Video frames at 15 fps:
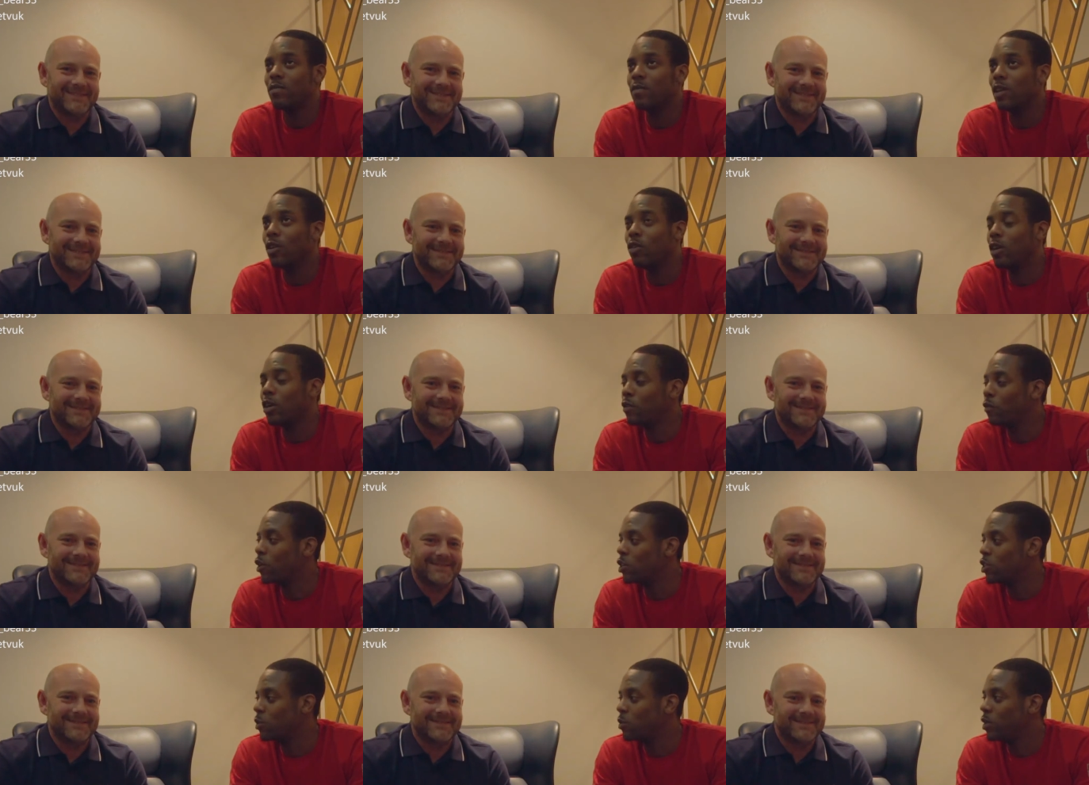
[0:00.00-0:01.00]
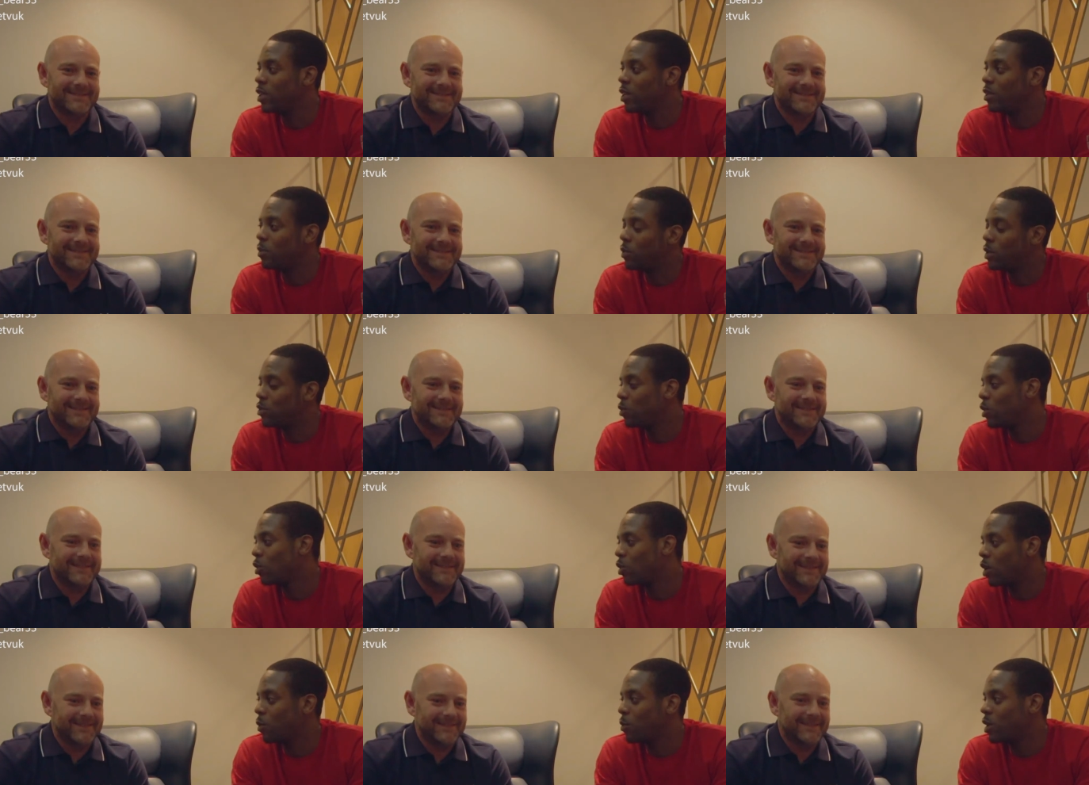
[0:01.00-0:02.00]
Speaker 1: know the conversion
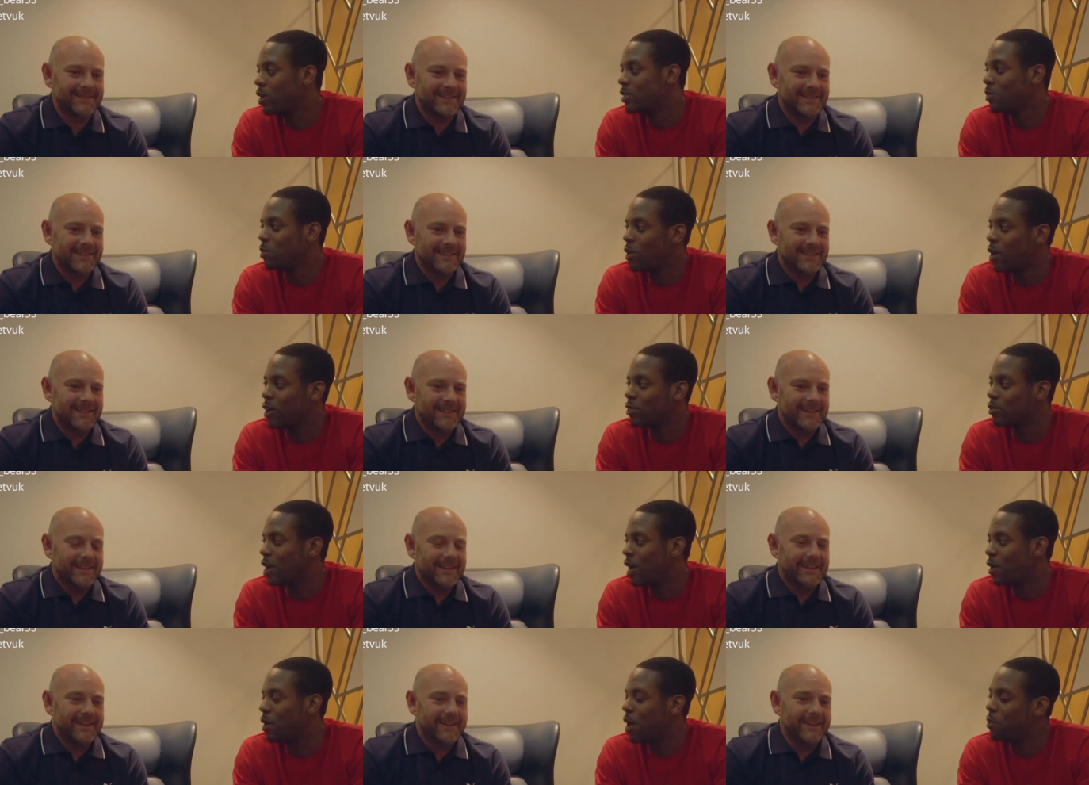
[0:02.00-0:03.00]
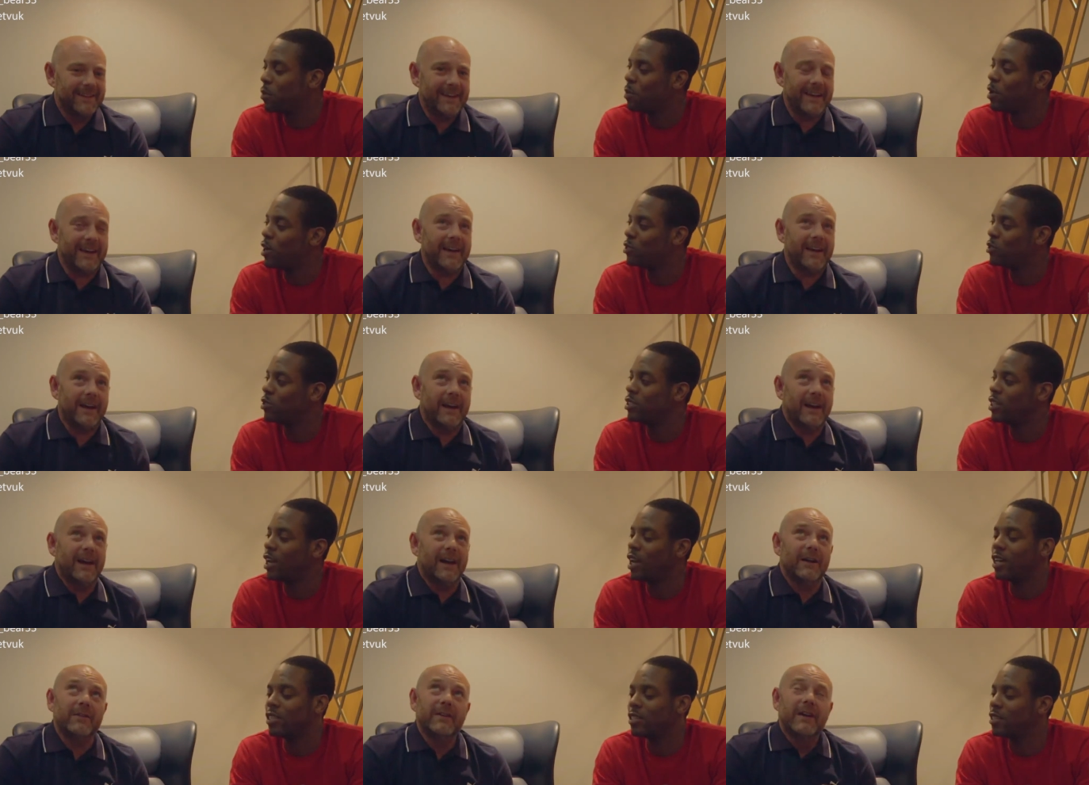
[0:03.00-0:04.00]
between kilometres and miles, how, how yeah,
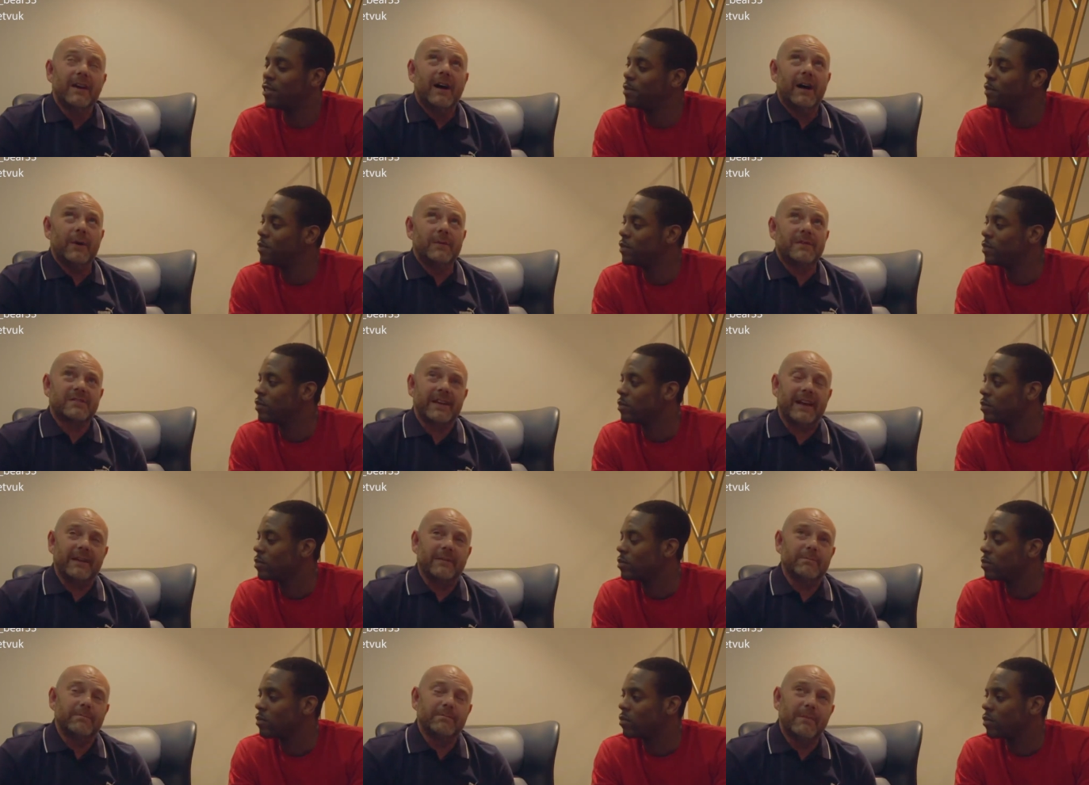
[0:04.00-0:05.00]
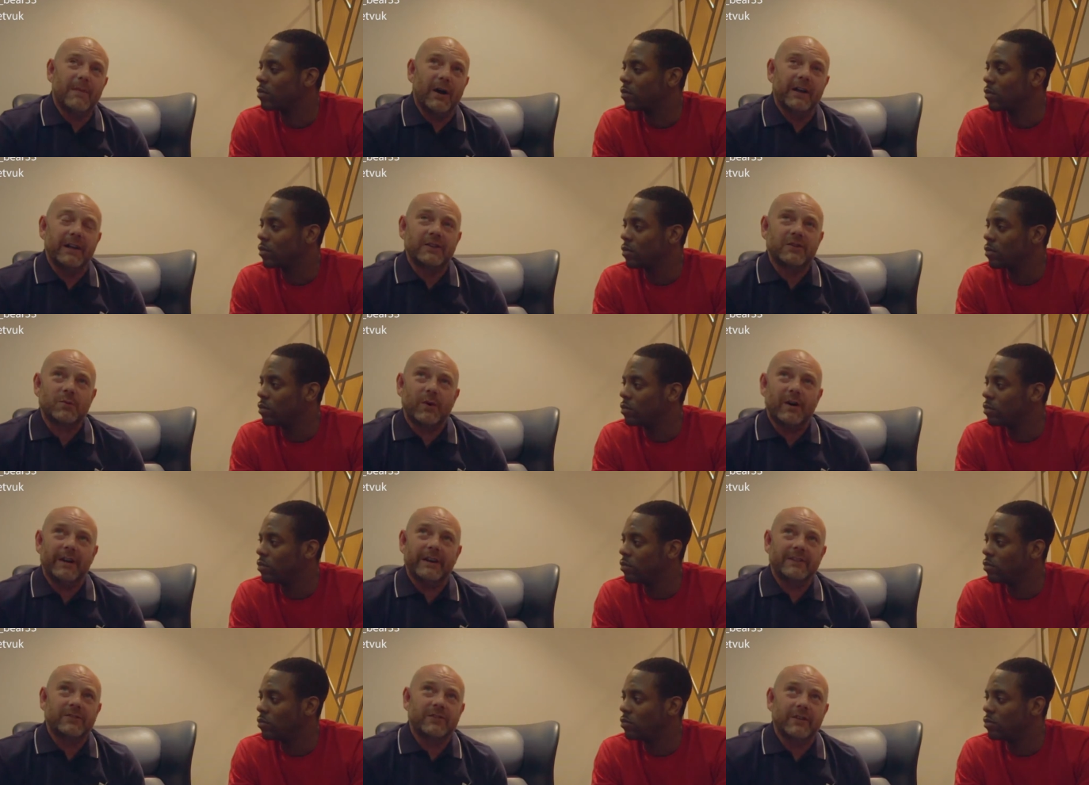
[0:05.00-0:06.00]
Speaker 2: uh, I would say
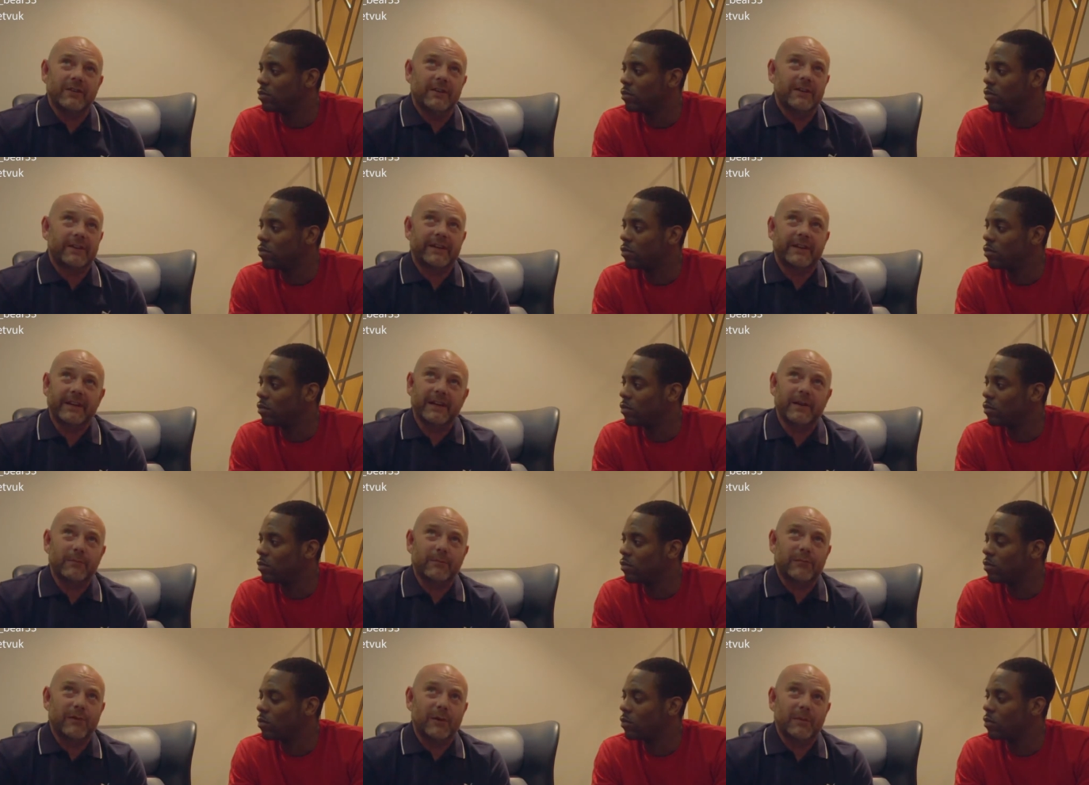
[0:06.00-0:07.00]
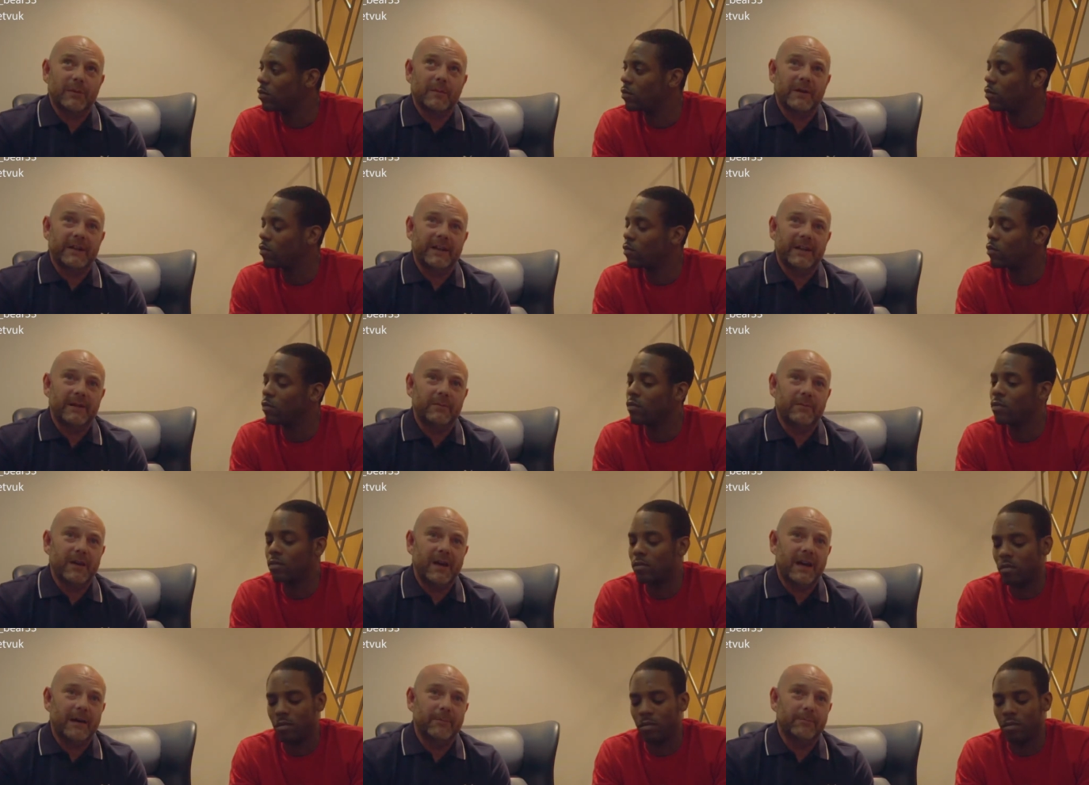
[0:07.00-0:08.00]
mileage-wise, you're looking at probably
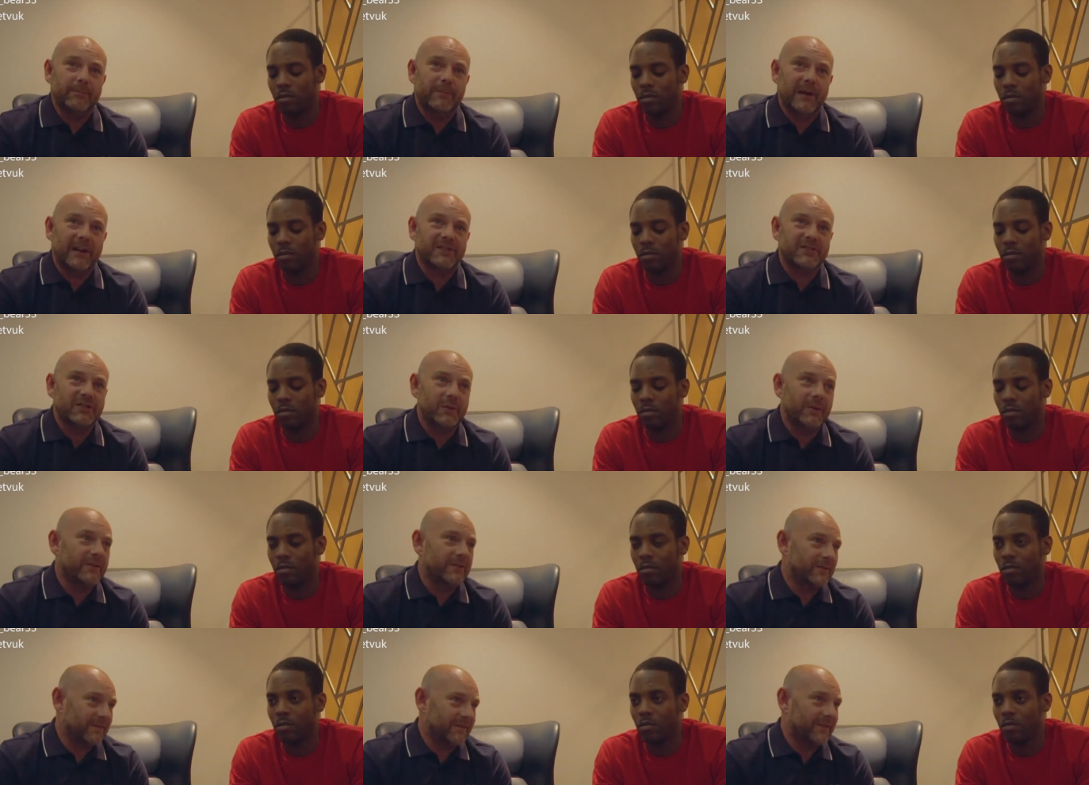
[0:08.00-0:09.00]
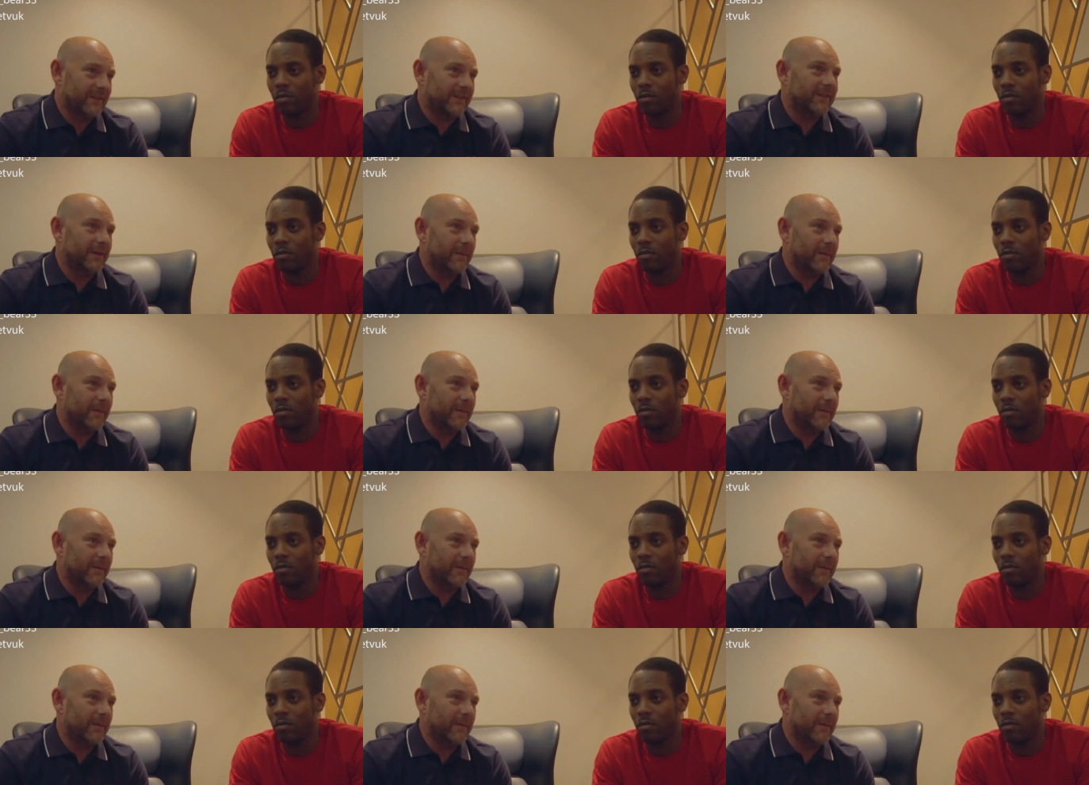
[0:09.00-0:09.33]
um, plus 250